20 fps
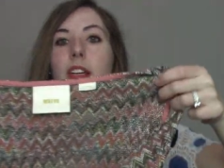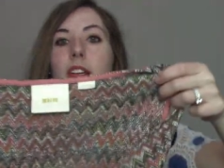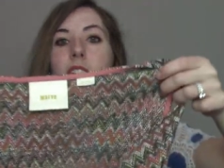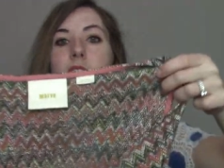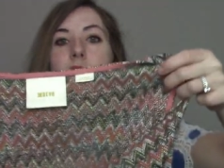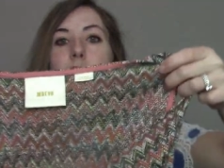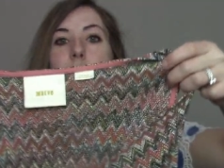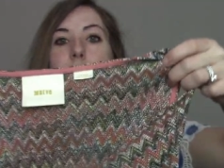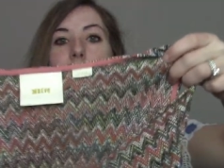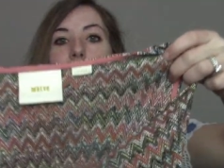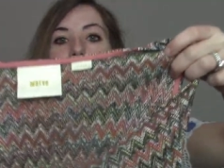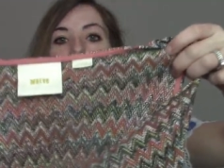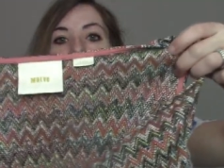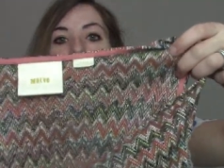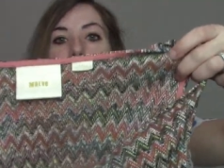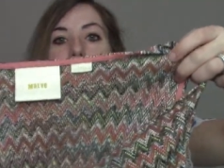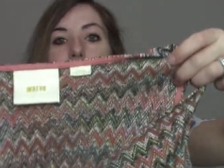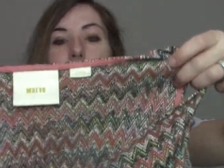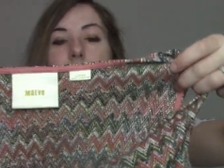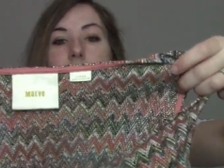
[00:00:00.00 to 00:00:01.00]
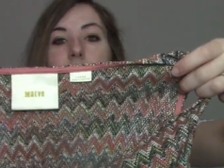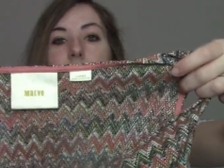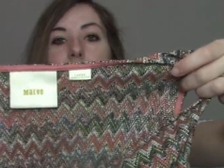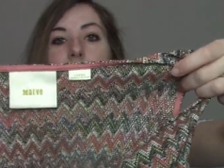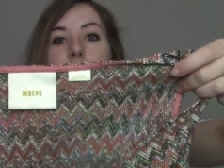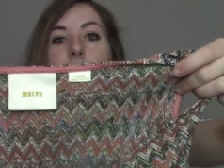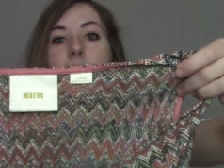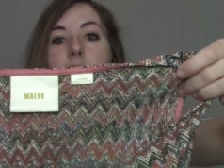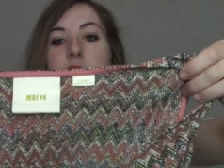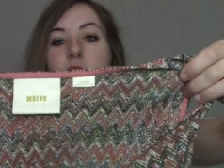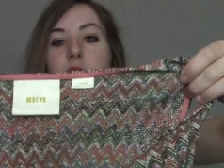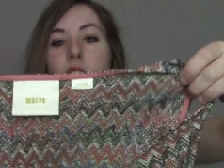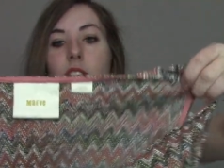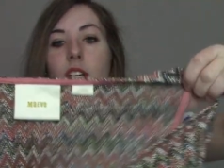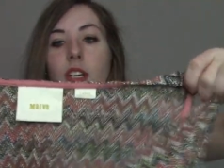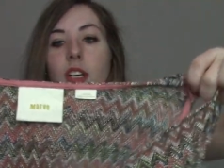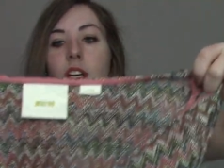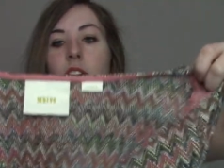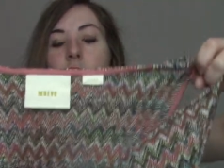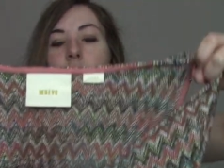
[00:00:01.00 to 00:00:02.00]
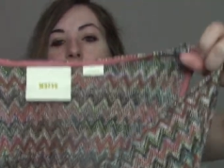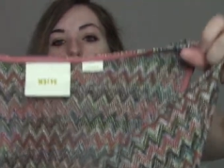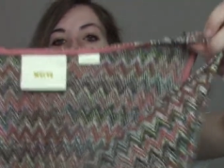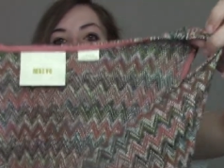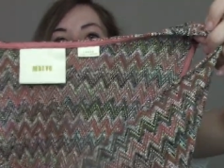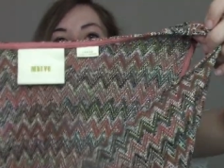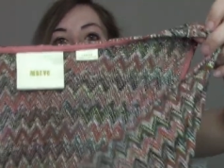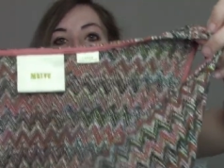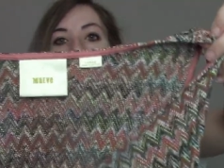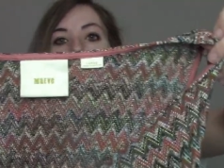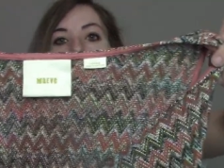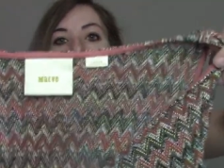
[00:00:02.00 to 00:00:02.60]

it typically will sell faster. So this